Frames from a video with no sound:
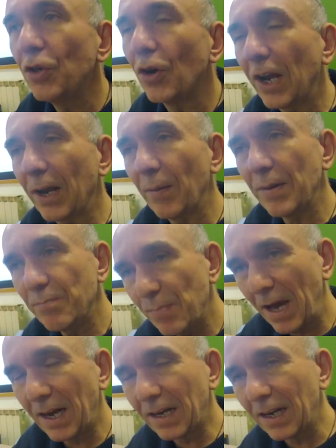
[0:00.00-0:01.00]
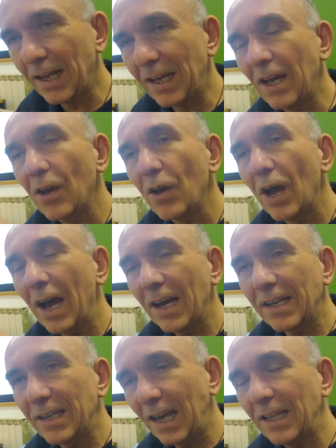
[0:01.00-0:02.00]
You're going to be battling
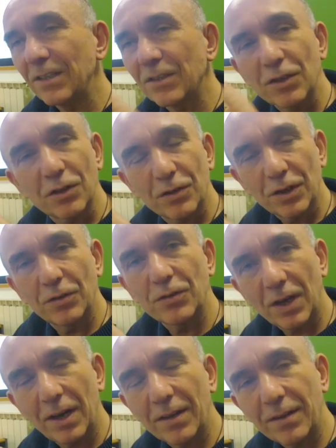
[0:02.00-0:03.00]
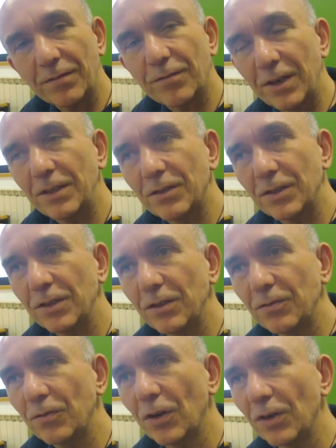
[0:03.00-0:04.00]
against those other friends
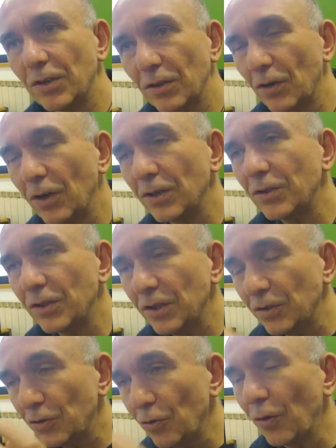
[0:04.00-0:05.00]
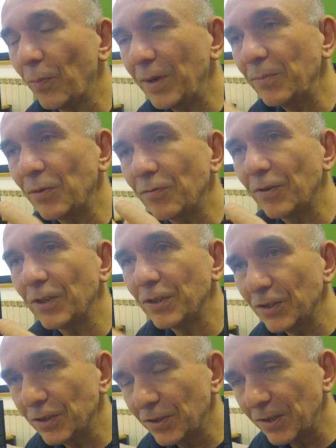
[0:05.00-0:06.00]
that you've got to gods. It's your people
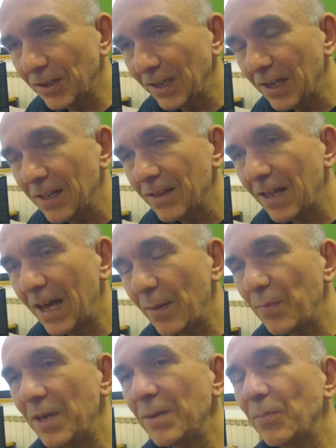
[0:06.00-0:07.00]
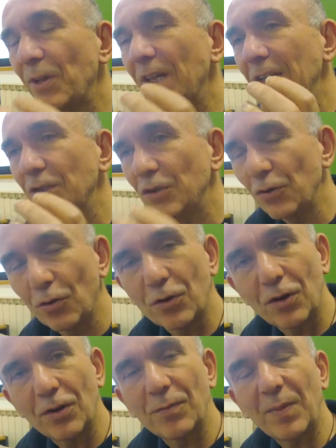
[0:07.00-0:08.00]
versus their people. It's
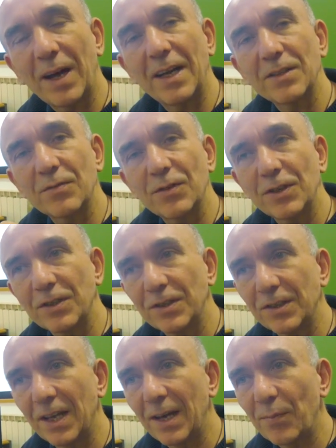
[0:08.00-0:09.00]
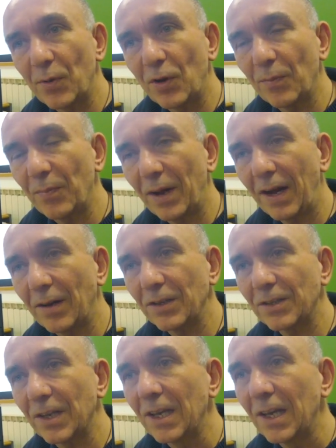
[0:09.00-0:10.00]
your god powers versus their god
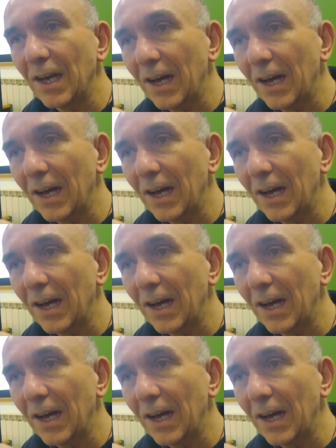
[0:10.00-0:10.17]
powers.